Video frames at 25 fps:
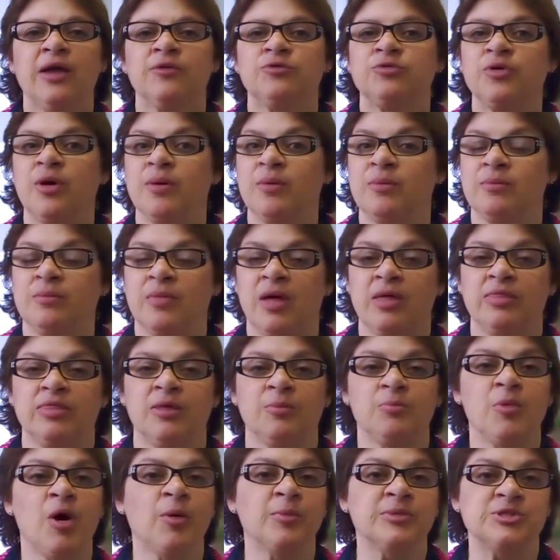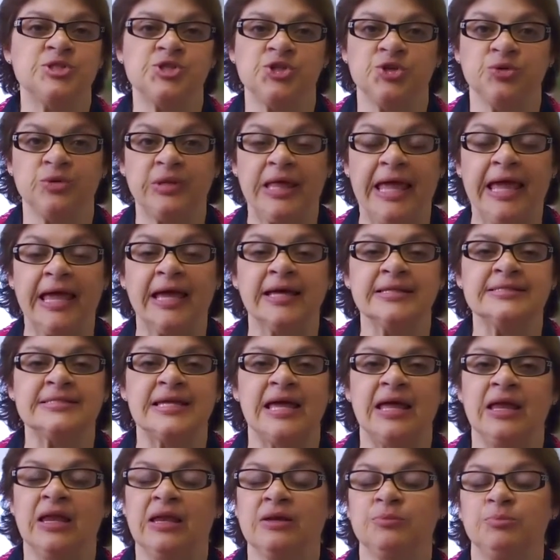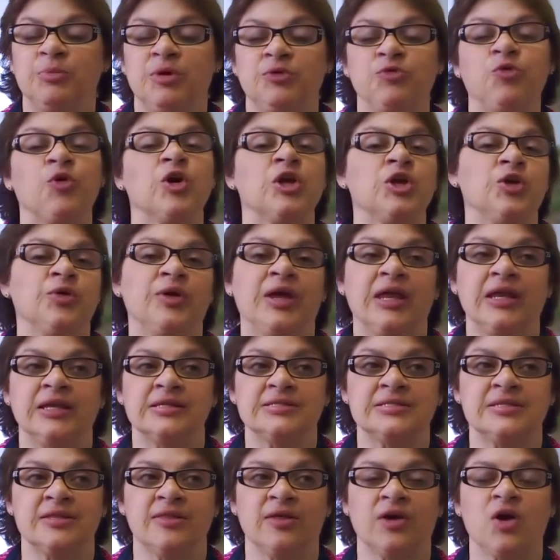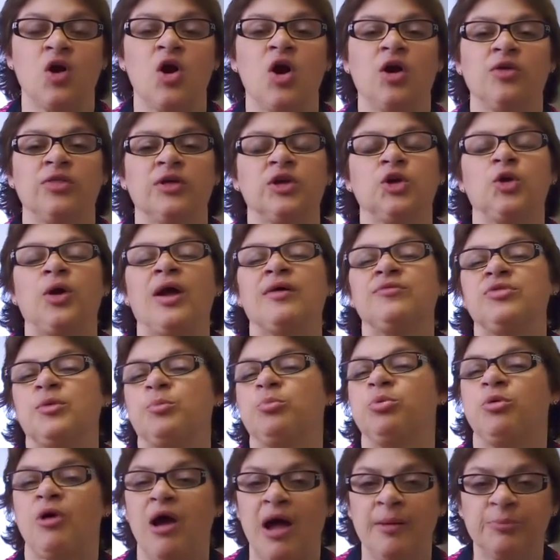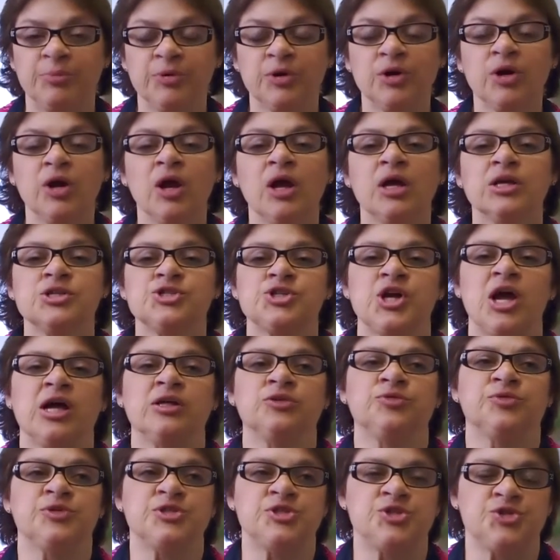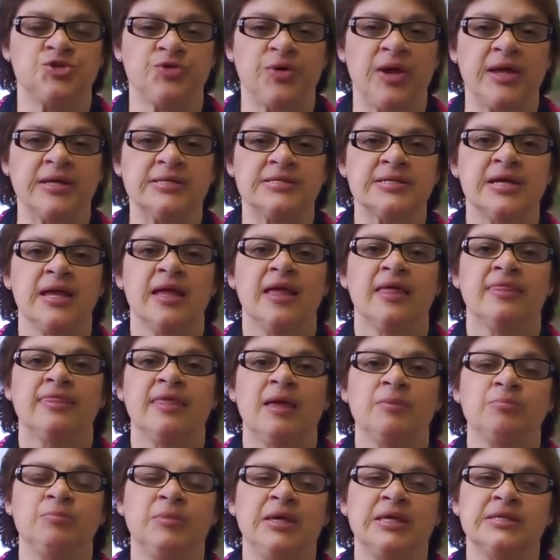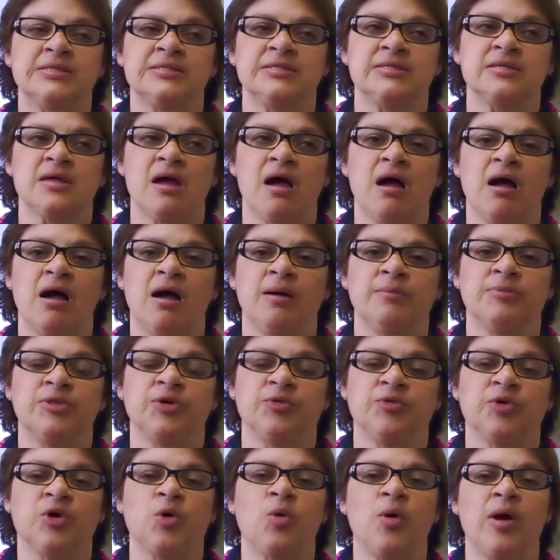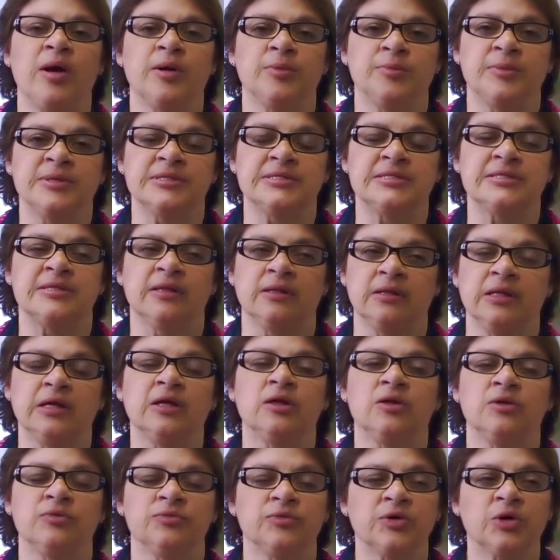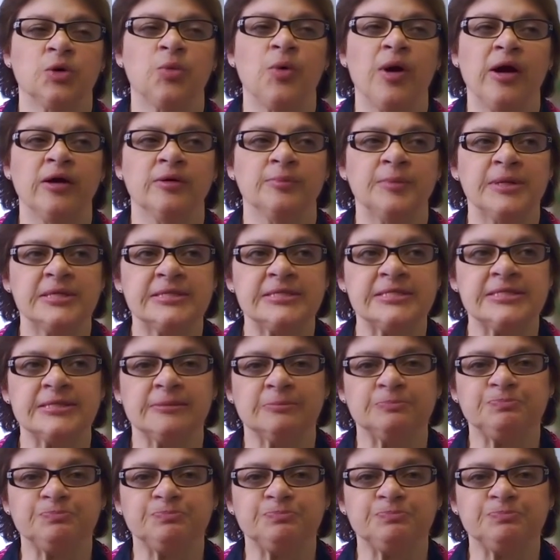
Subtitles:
from the moment you land and before you get into the car, that you have the proper child restraint that meets the requirements, the legal requirements.